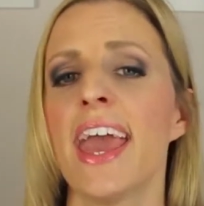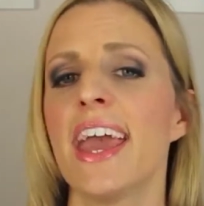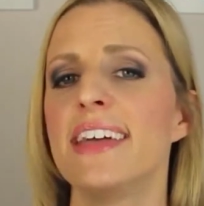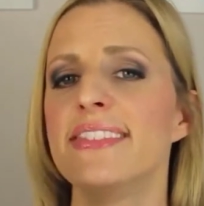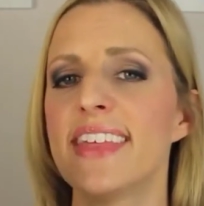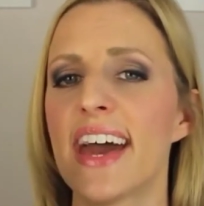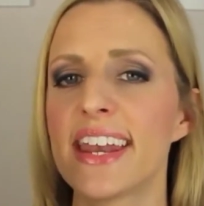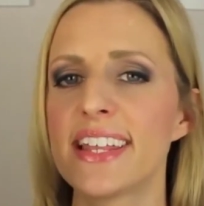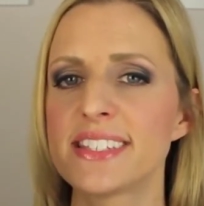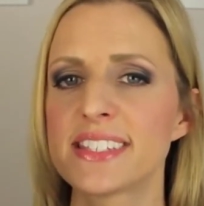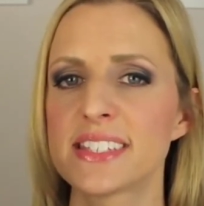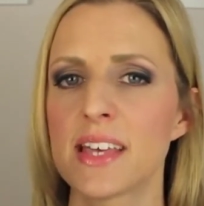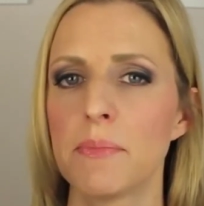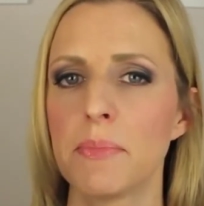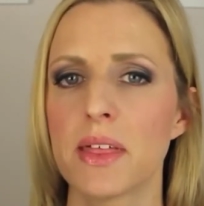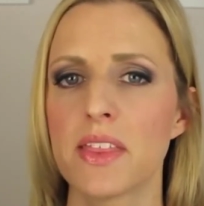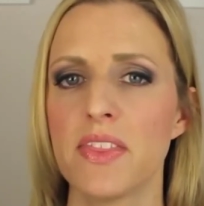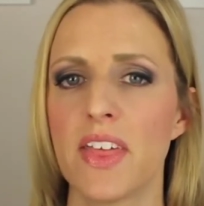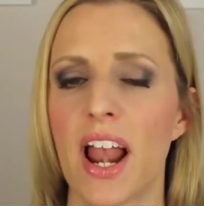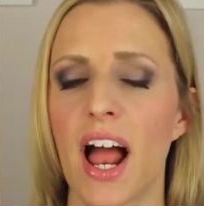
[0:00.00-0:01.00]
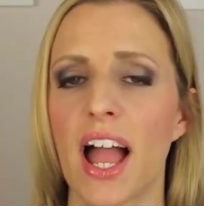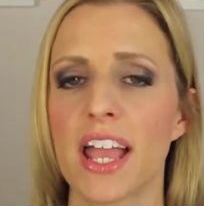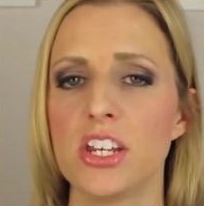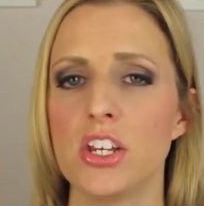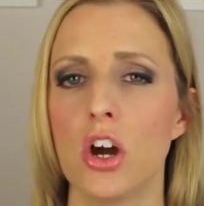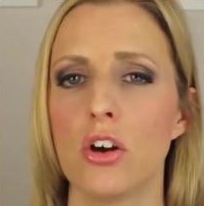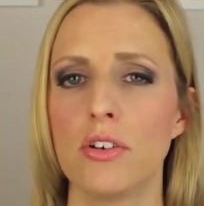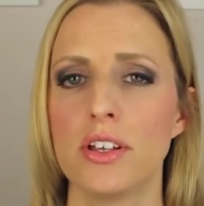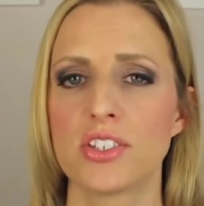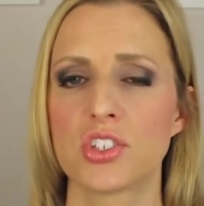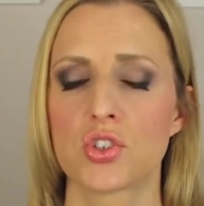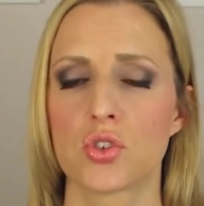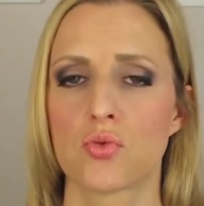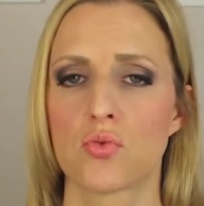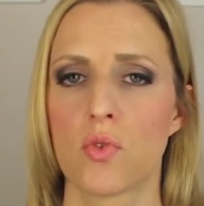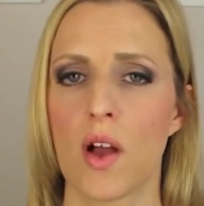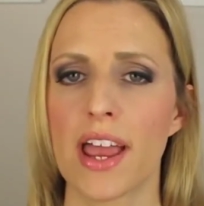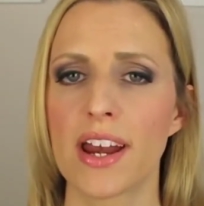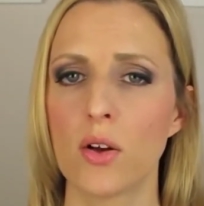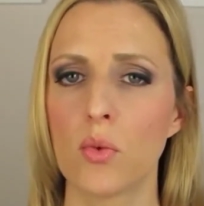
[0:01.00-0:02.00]
And that is something that I noticed
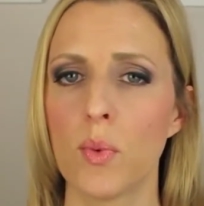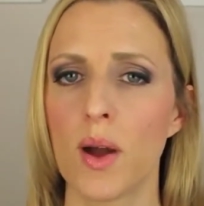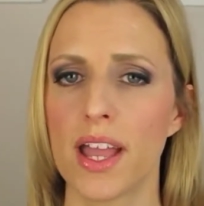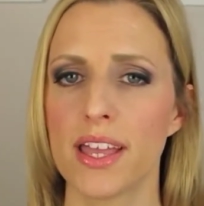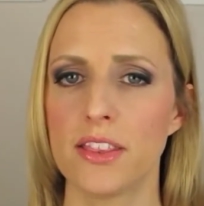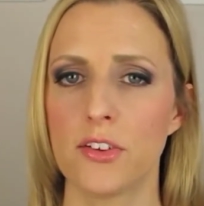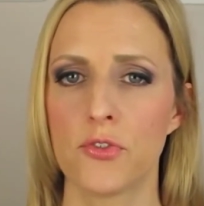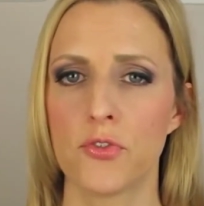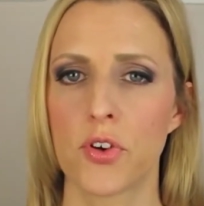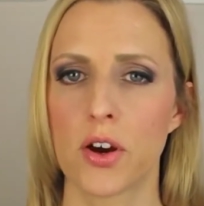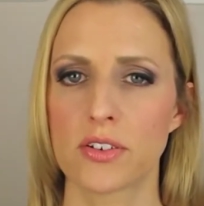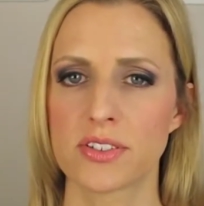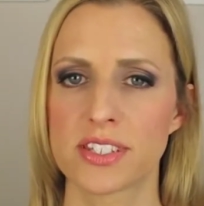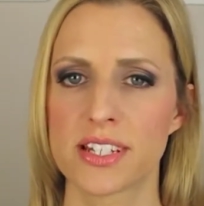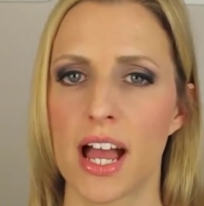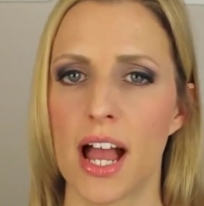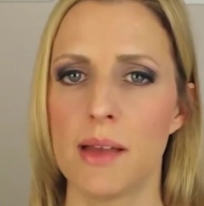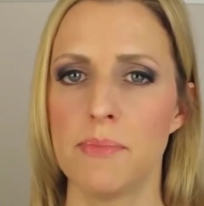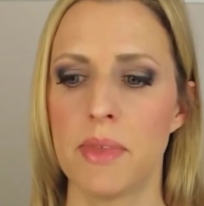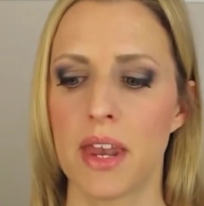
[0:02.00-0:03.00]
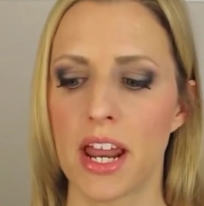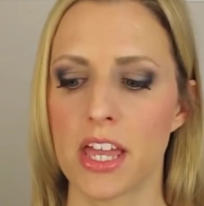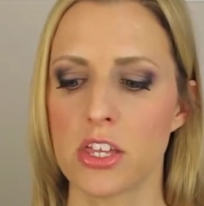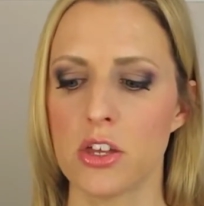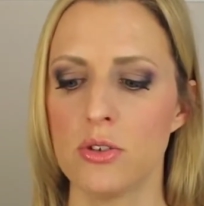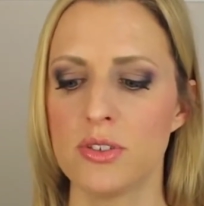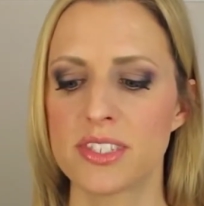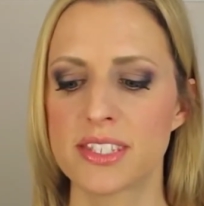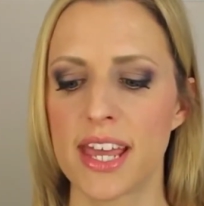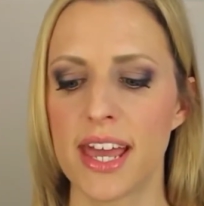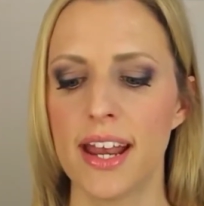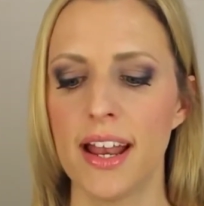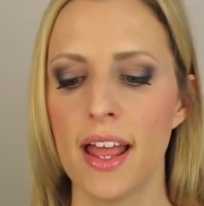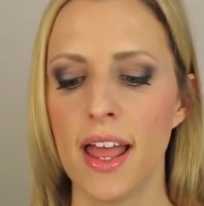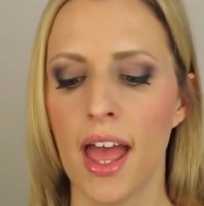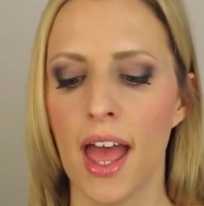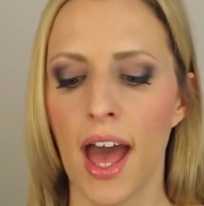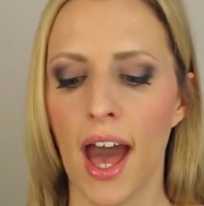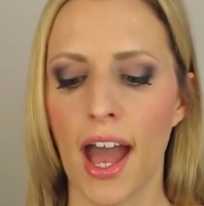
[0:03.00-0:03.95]
right away the first time that I used it.